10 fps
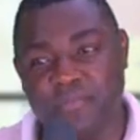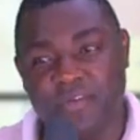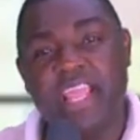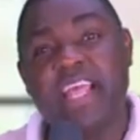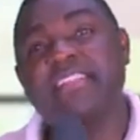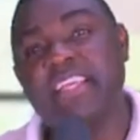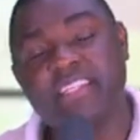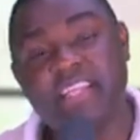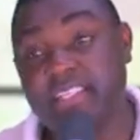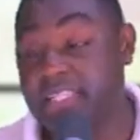free
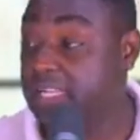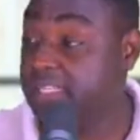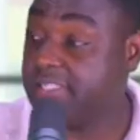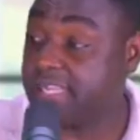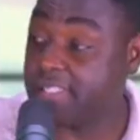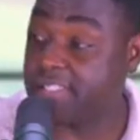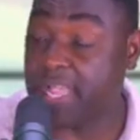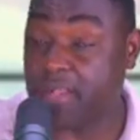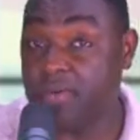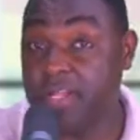SHS, and this is second
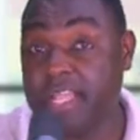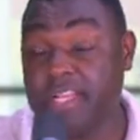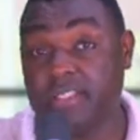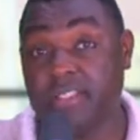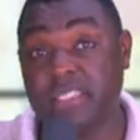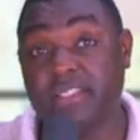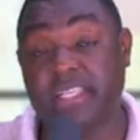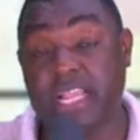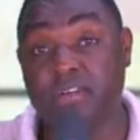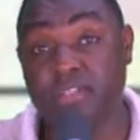cycle education, that's
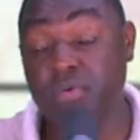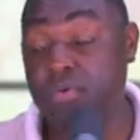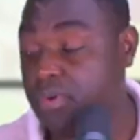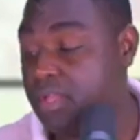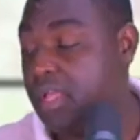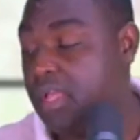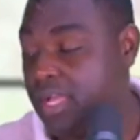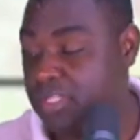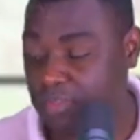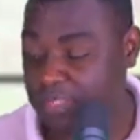secondary school.
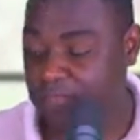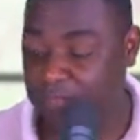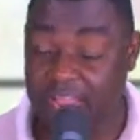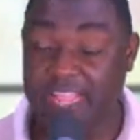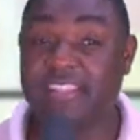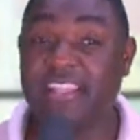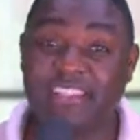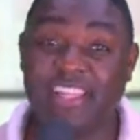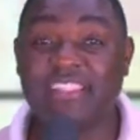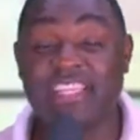It shows that free
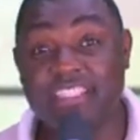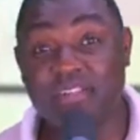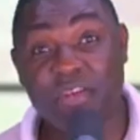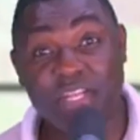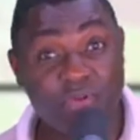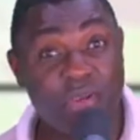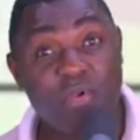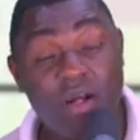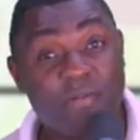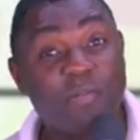SHS isn't really doing
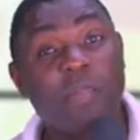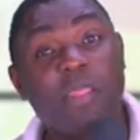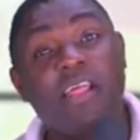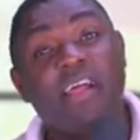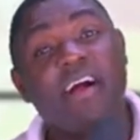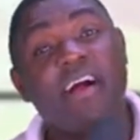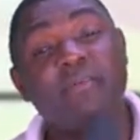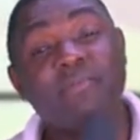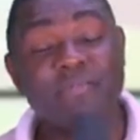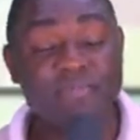well.
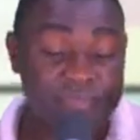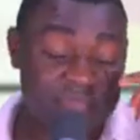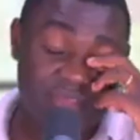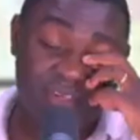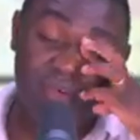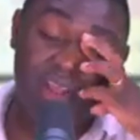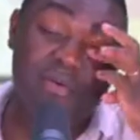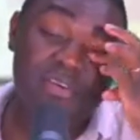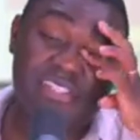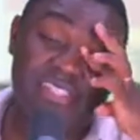What I
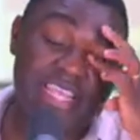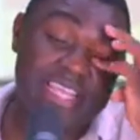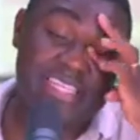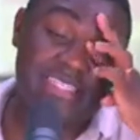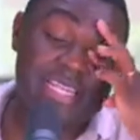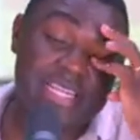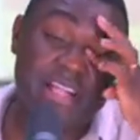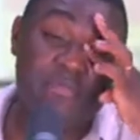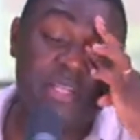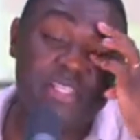want to say is the
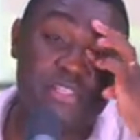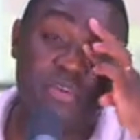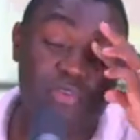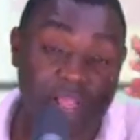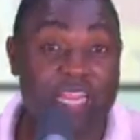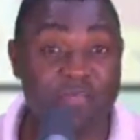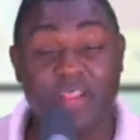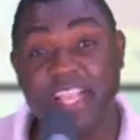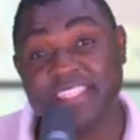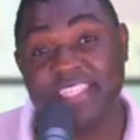government should look at free
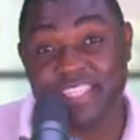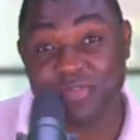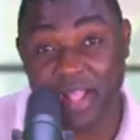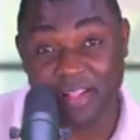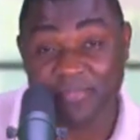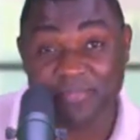SHS well.